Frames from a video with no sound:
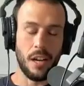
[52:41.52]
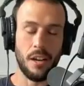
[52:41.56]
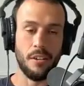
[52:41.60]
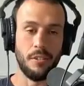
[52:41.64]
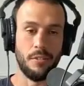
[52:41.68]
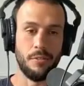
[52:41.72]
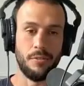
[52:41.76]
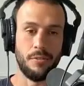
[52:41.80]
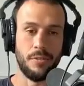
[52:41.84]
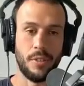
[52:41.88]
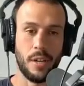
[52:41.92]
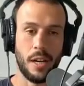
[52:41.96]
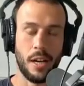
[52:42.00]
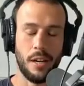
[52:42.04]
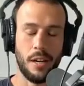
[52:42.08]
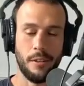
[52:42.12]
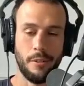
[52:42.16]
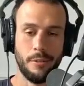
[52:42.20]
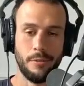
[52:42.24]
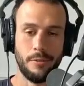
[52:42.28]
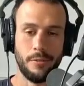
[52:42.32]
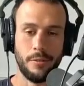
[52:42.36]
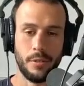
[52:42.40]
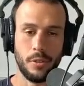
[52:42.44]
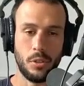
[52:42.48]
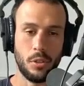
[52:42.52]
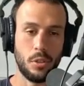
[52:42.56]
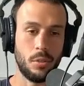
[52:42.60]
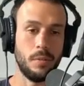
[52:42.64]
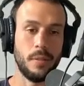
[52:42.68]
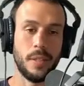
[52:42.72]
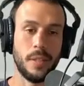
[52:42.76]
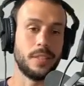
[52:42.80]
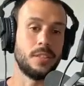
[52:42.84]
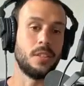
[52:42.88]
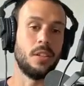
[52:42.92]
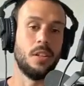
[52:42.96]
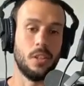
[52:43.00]
of
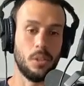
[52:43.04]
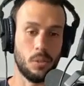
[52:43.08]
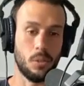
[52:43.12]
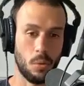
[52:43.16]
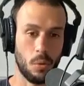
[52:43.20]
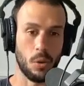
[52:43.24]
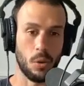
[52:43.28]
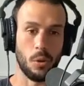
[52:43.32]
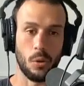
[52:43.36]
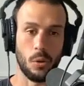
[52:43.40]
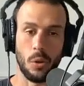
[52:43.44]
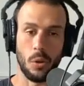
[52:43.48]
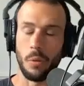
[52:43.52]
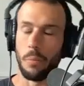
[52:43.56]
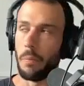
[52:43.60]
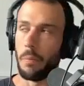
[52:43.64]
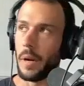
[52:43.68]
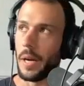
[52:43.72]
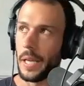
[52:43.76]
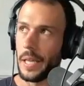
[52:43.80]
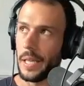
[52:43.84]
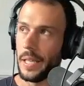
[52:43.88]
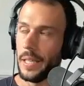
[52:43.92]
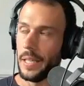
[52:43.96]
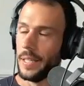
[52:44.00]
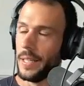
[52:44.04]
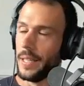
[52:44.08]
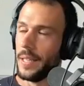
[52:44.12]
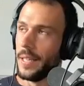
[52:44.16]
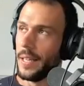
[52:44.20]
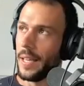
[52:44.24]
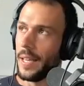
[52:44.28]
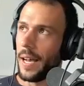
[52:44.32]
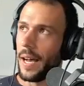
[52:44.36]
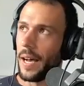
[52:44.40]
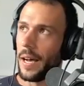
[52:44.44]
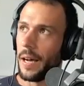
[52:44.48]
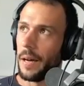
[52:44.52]
let's call it quote unquote money,
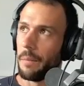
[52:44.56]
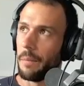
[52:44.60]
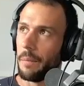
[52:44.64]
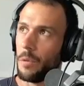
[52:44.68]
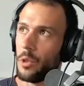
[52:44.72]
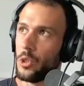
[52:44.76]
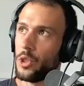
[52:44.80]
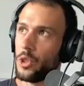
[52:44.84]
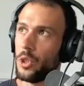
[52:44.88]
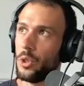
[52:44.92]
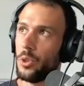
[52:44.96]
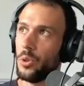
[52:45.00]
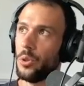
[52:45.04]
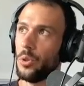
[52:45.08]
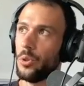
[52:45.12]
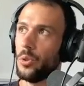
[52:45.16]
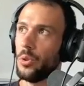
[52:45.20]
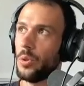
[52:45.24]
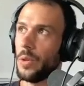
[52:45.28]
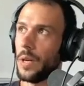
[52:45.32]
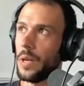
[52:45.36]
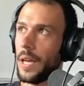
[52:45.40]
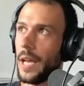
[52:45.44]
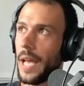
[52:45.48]
to